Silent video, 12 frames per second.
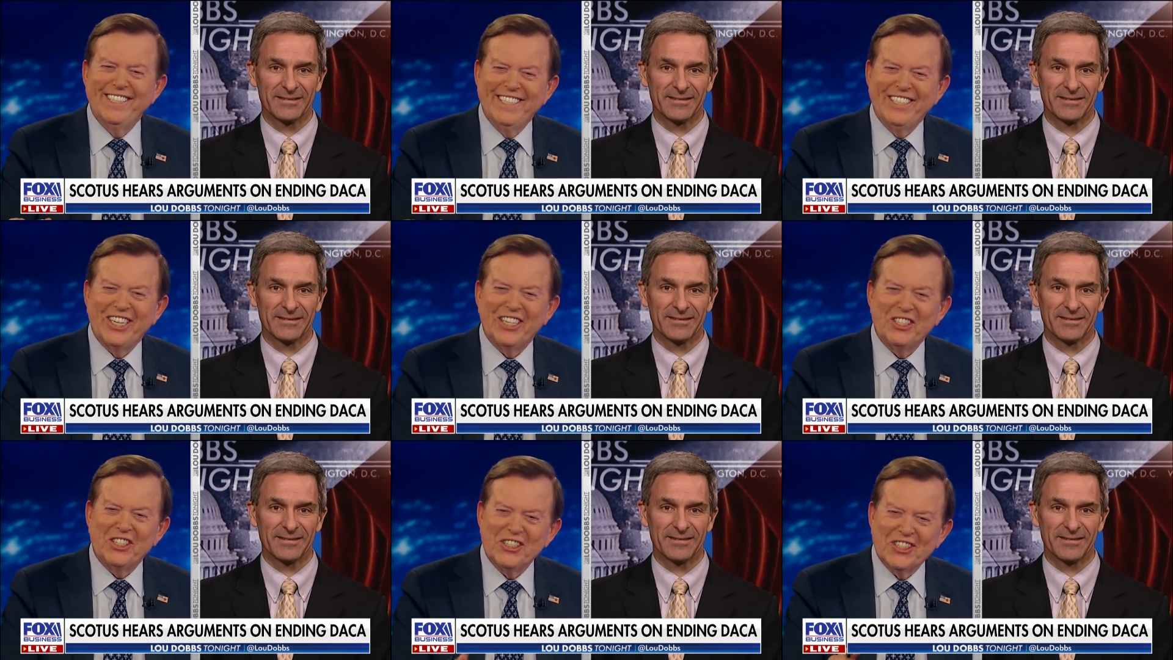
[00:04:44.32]

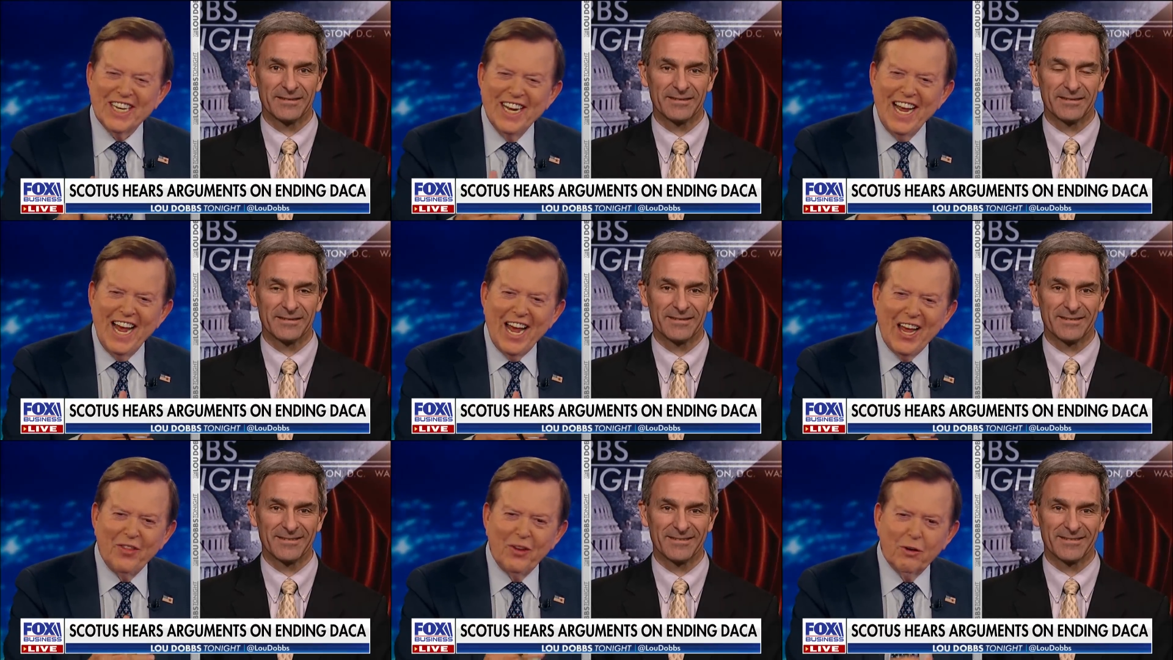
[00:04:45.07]
Speaker 1: judges
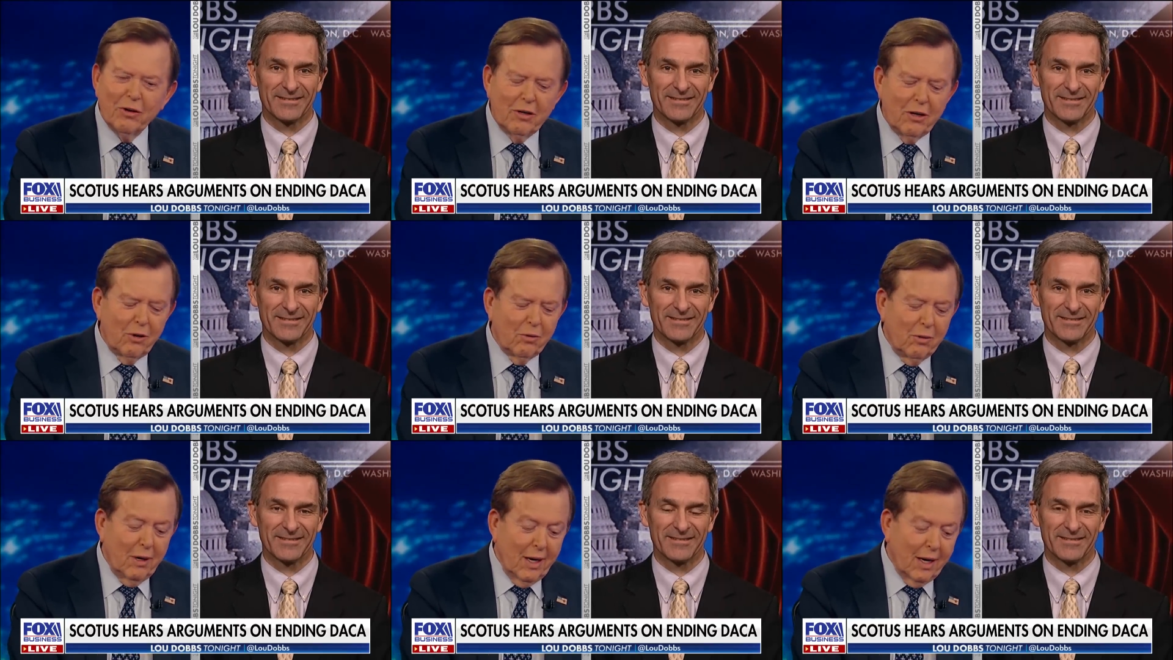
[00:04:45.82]
and there are no
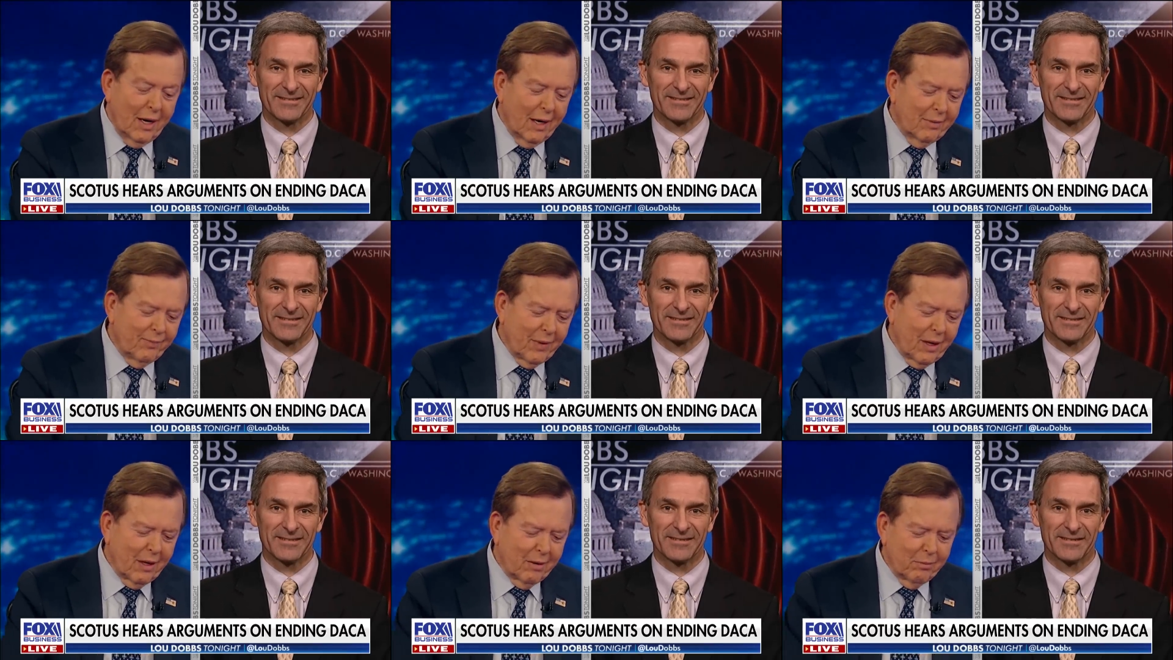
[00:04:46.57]

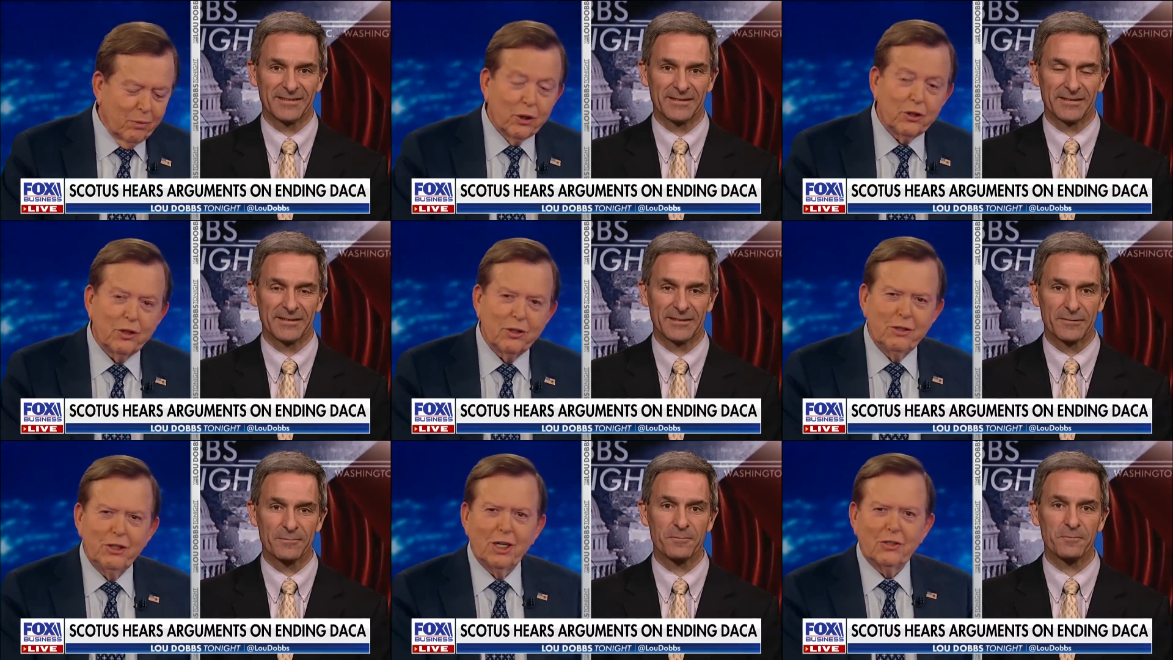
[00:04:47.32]
Bush
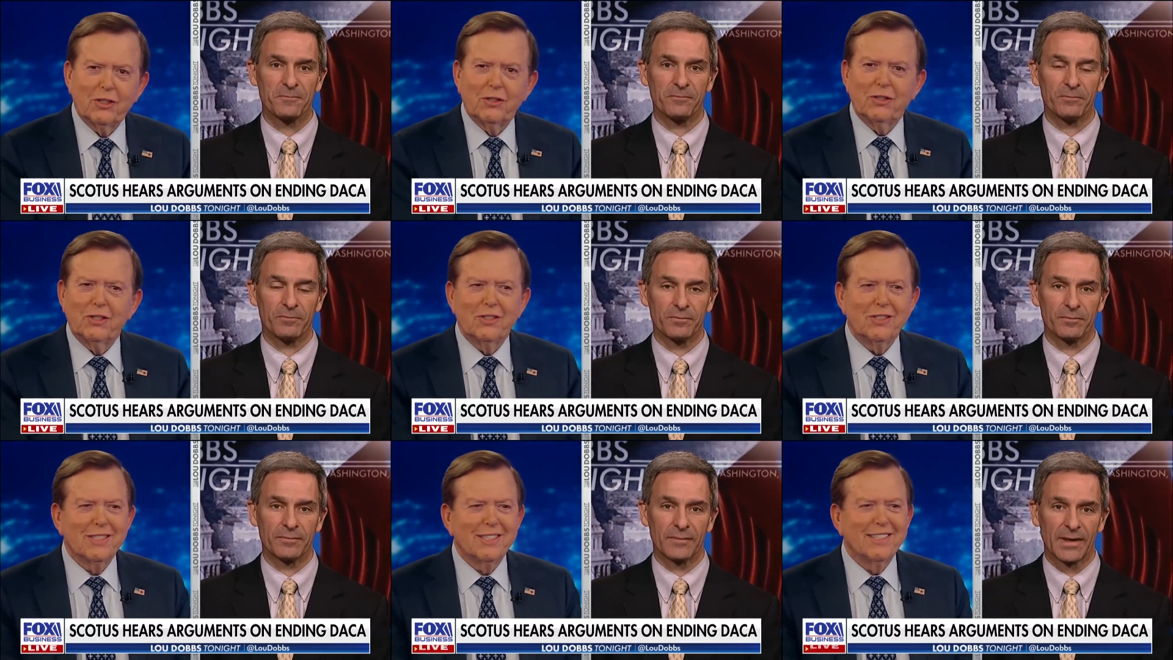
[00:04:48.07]

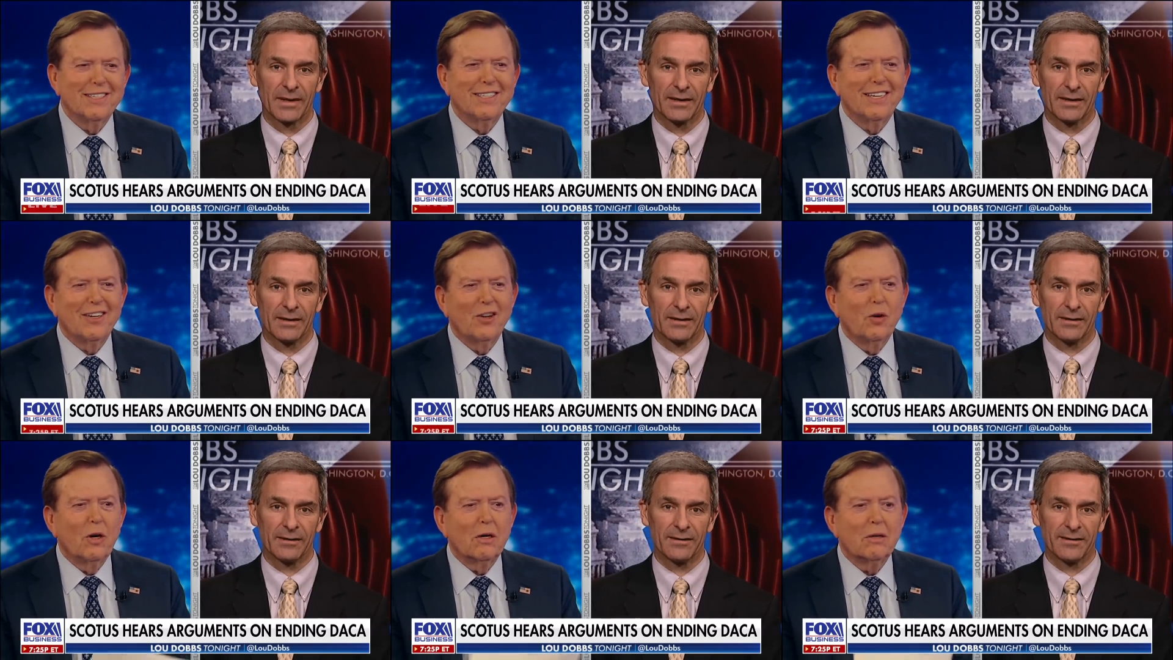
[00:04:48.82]
justices
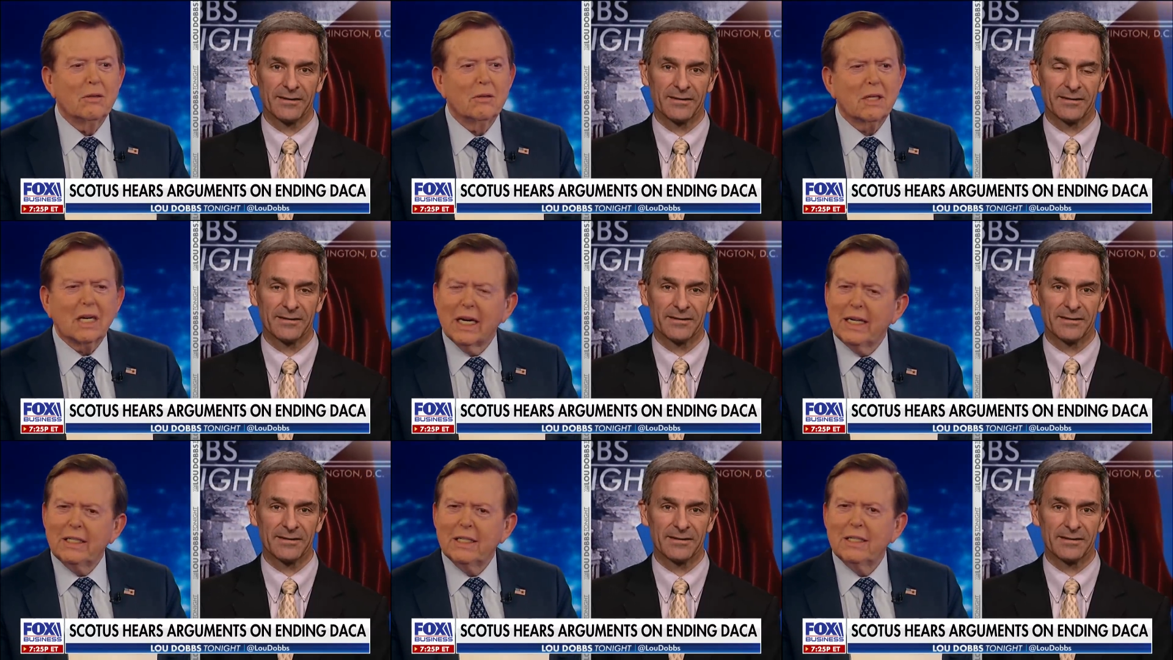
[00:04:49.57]
or
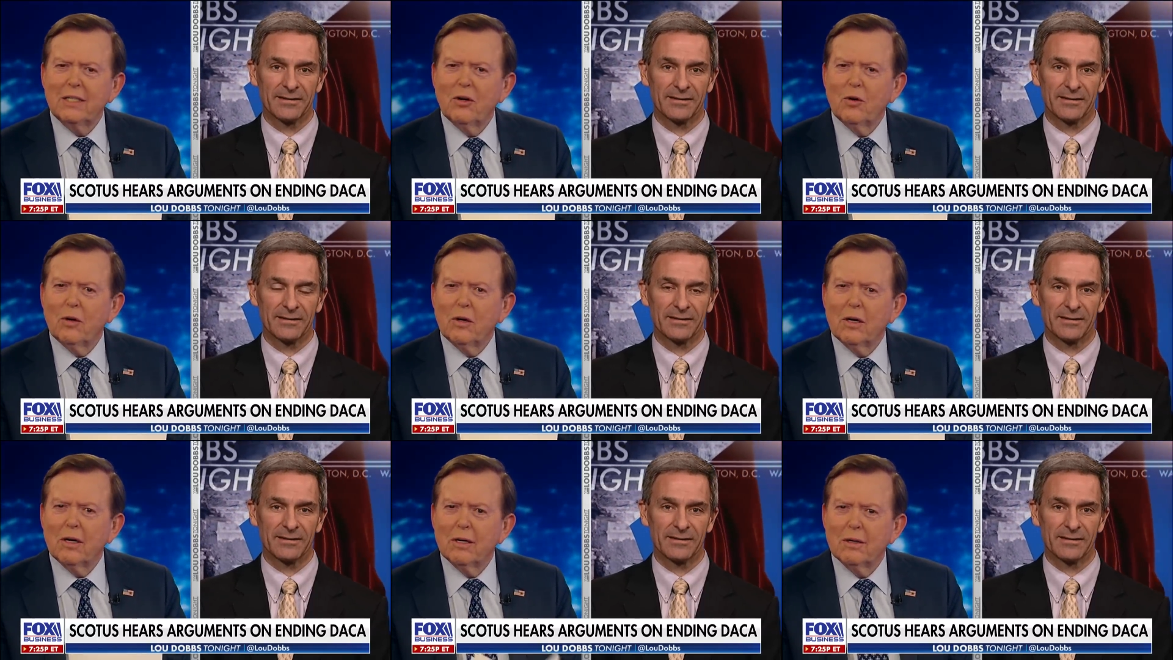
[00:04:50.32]
Clinton or
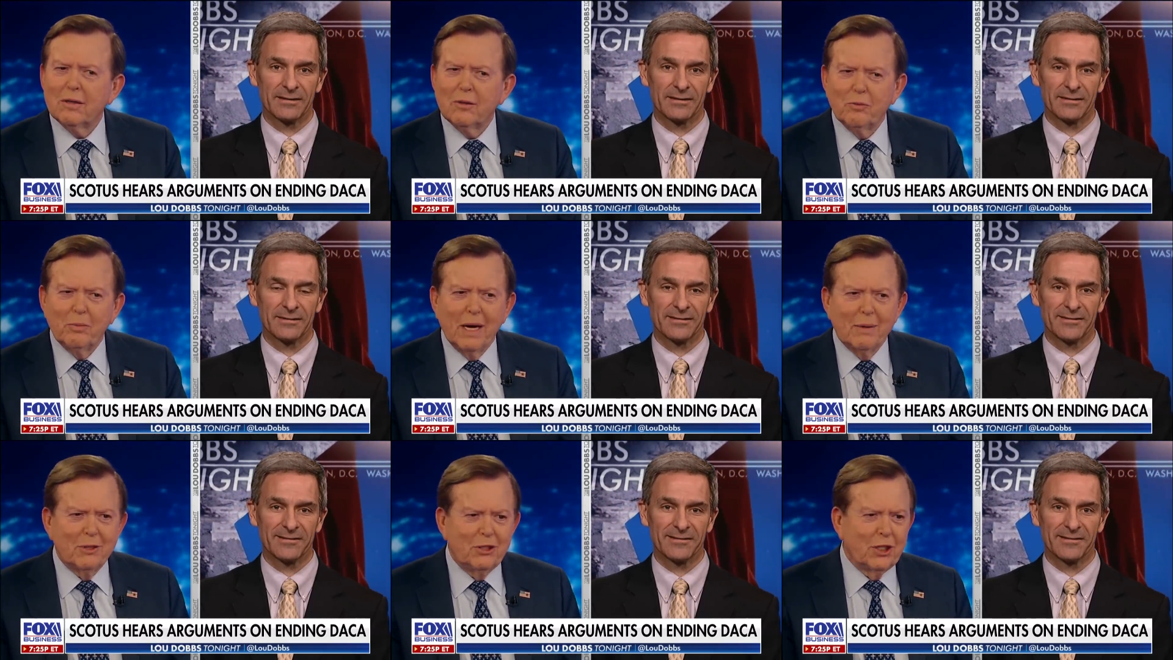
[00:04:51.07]

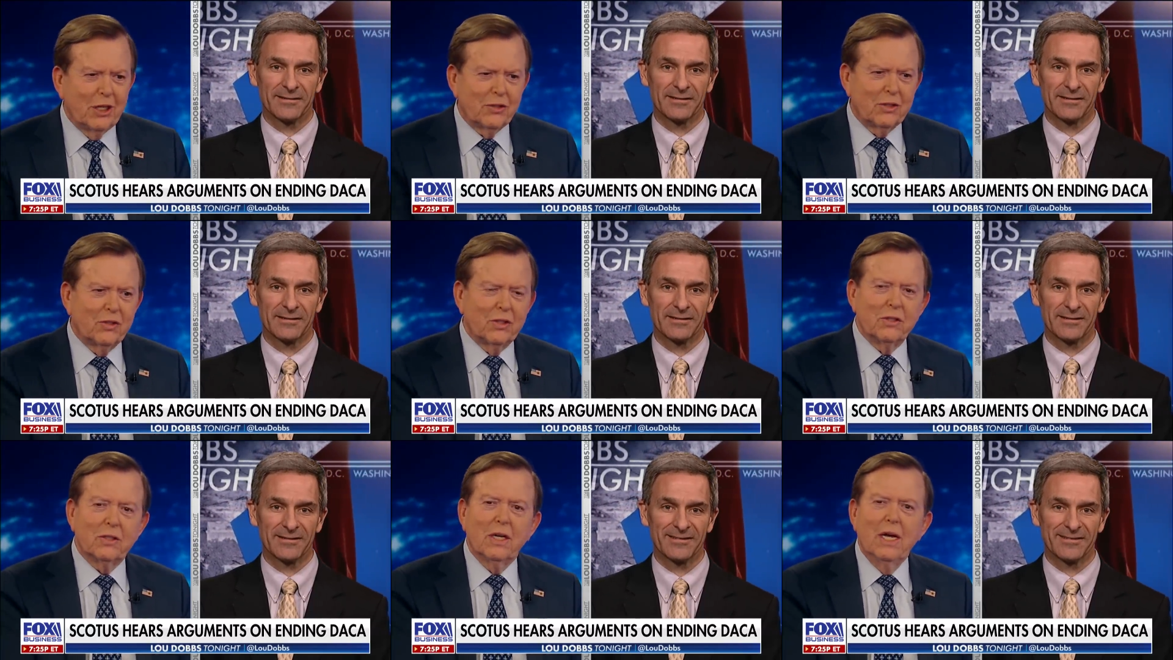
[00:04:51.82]
Obama
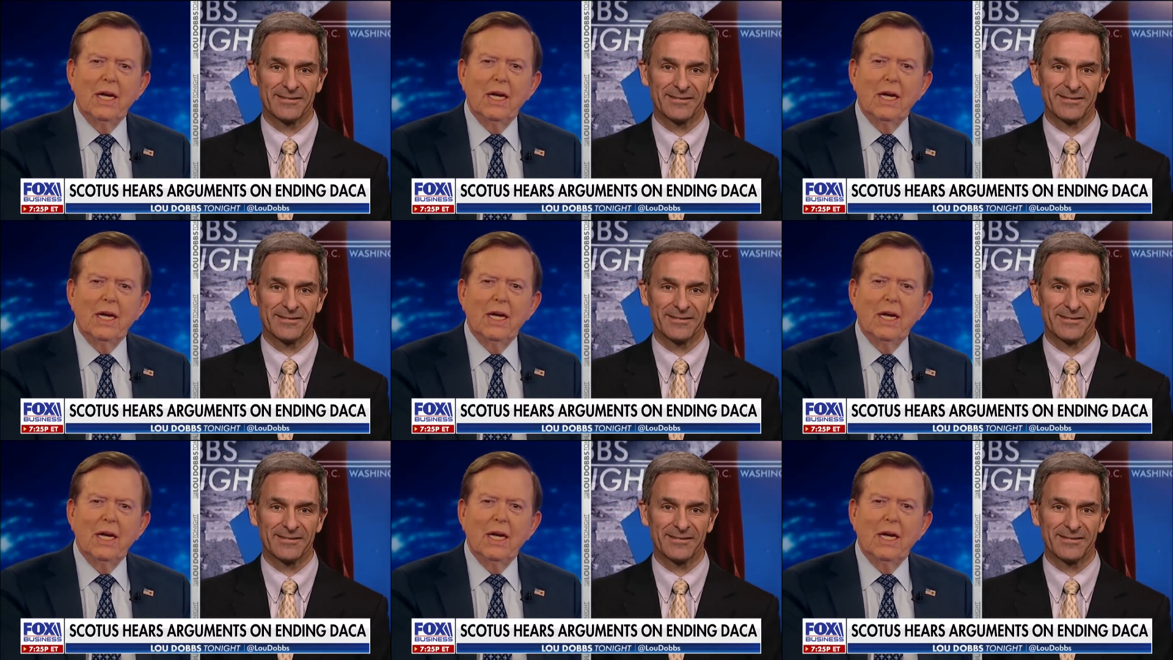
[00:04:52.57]
justices.